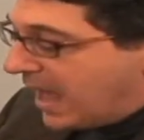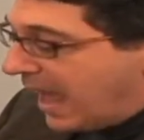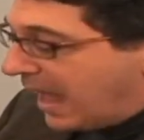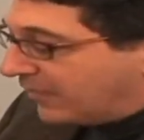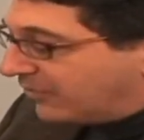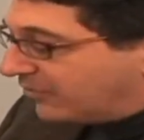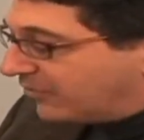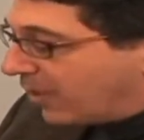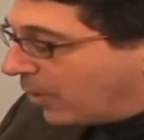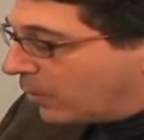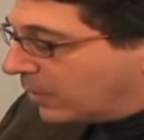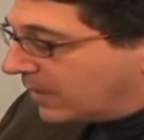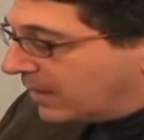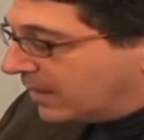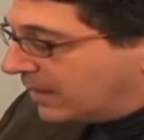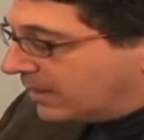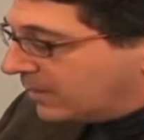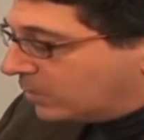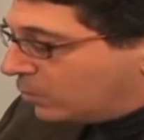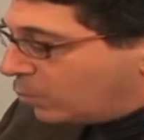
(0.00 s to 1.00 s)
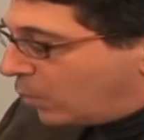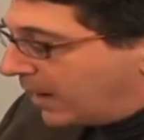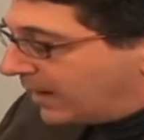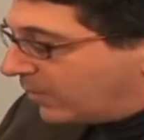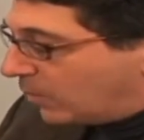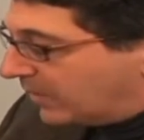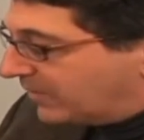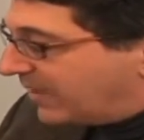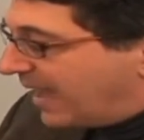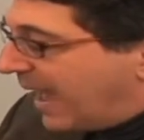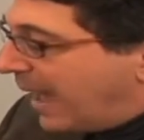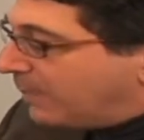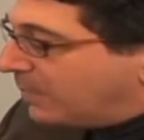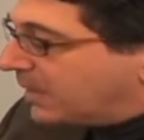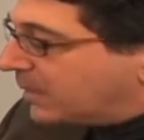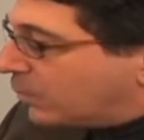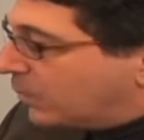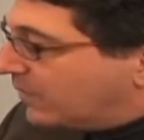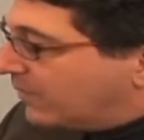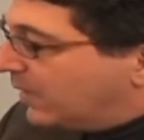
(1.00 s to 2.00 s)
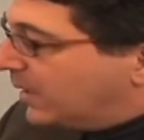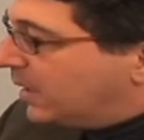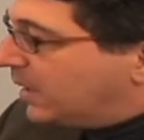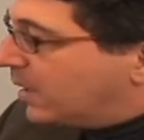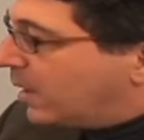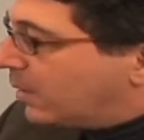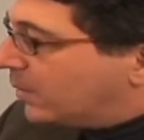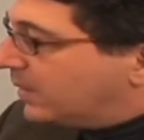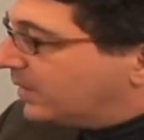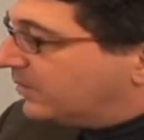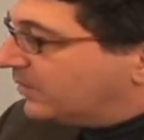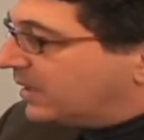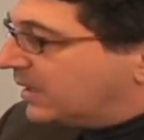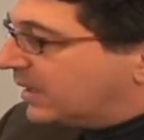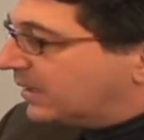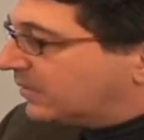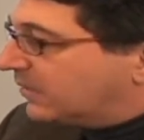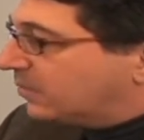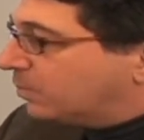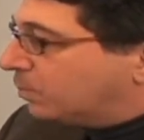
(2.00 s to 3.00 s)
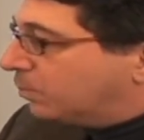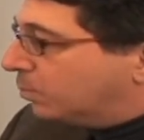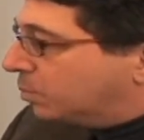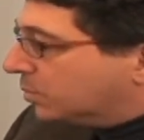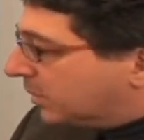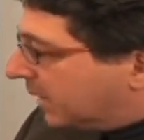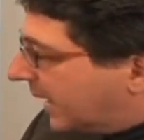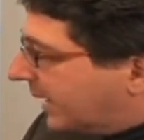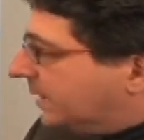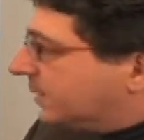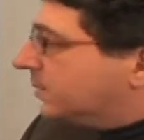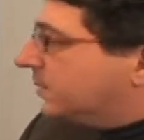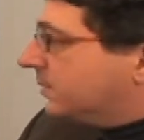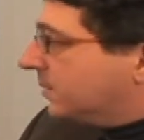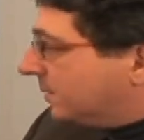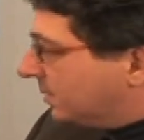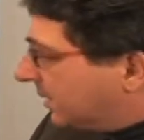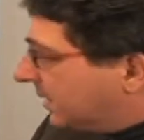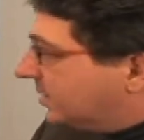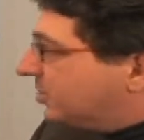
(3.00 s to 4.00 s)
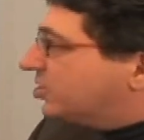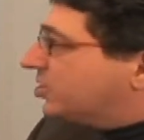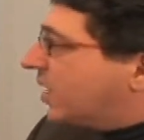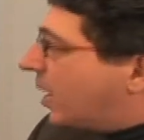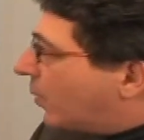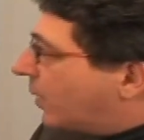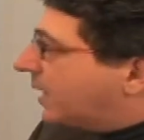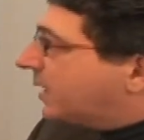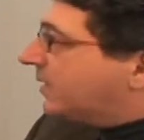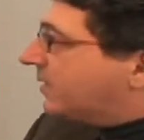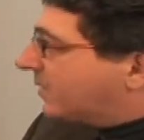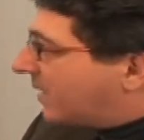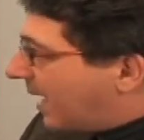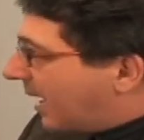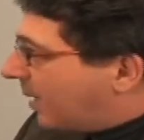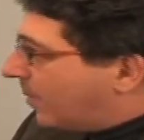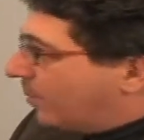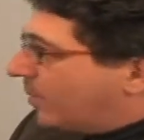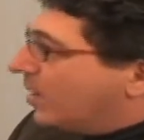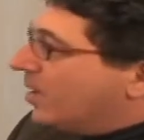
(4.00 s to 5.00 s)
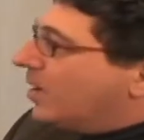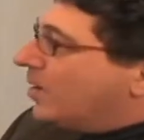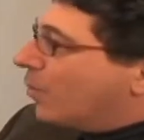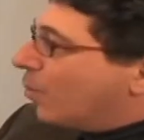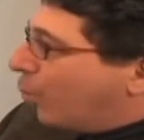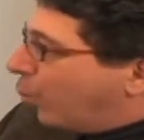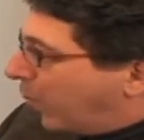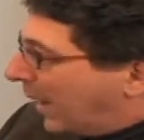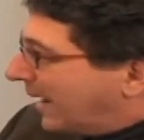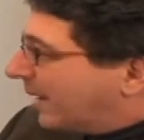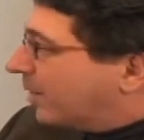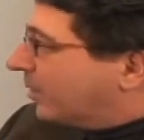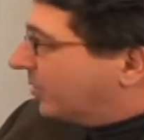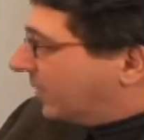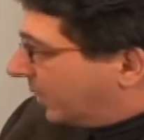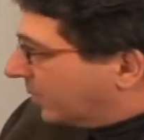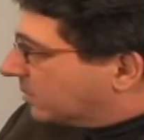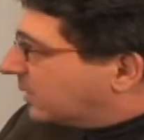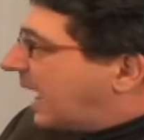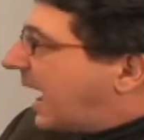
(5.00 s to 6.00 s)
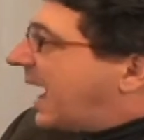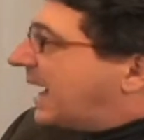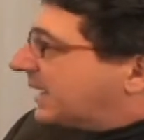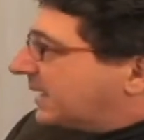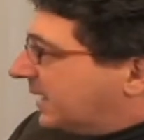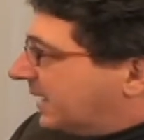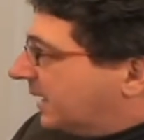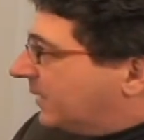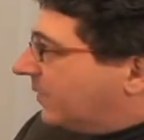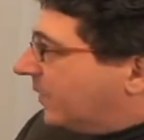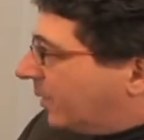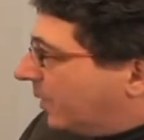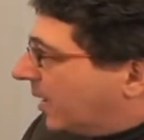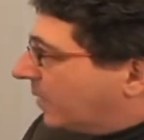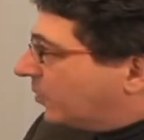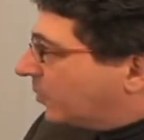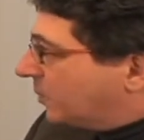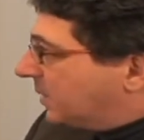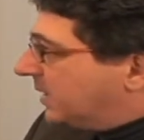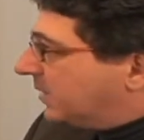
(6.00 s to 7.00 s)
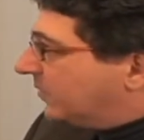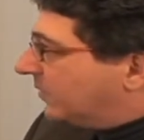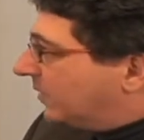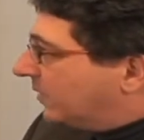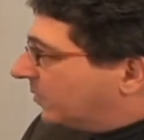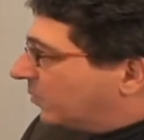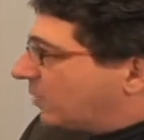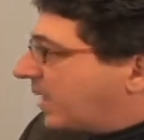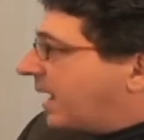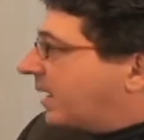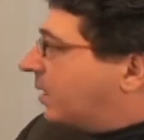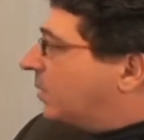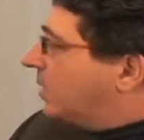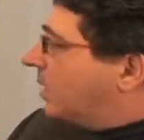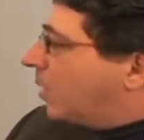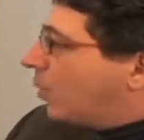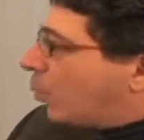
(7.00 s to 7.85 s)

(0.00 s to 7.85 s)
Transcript: And so, what what's happening with video is it's blatantly showing them where they're lacking in their other pieces that a,